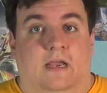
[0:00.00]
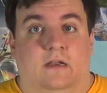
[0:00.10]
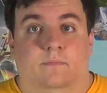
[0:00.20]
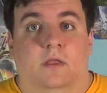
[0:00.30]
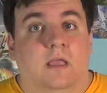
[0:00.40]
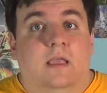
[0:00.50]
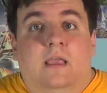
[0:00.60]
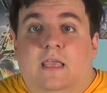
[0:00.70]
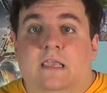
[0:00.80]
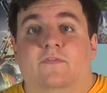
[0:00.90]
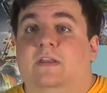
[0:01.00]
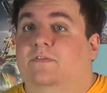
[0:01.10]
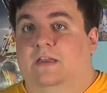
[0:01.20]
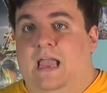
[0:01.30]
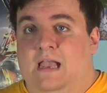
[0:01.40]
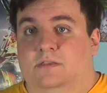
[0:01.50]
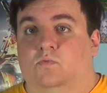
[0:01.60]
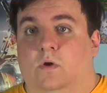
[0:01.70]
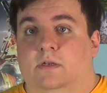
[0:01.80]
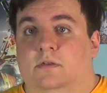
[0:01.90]
item, if it even has
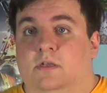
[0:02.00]
one.